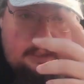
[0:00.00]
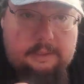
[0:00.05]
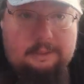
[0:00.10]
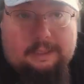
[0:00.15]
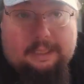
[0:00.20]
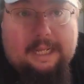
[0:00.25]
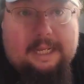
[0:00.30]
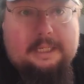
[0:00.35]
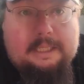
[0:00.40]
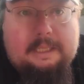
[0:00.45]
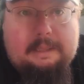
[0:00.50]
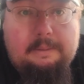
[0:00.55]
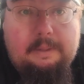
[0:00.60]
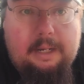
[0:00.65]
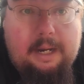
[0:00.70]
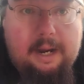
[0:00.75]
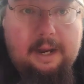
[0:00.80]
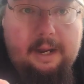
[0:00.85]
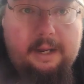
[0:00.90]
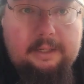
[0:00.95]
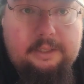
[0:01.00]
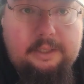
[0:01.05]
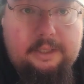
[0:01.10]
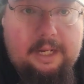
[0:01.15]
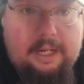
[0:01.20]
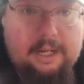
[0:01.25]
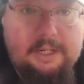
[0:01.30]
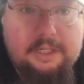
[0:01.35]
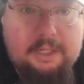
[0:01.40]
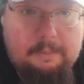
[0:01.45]
Not
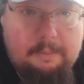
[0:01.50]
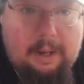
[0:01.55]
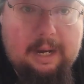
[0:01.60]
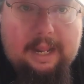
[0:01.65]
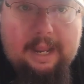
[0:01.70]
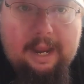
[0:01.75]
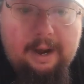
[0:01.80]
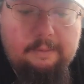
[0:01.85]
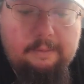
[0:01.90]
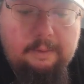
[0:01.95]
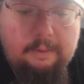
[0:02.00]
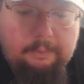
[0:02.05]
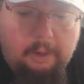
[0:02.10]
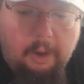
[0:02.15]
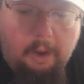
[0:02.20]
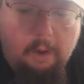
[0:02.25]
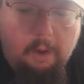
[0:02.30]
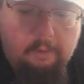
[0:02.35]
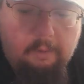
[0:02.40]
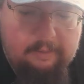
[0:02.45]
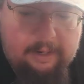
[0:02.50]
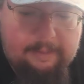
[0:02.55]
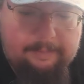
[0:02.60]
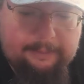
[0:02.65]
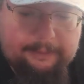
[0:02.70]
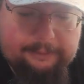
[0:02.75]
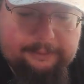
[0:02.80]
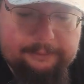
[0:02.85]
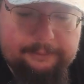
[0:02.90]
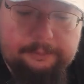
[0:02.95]
somebody I recall very
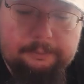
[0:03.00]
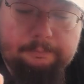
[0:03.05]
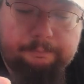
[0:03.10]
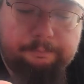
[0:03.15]
much.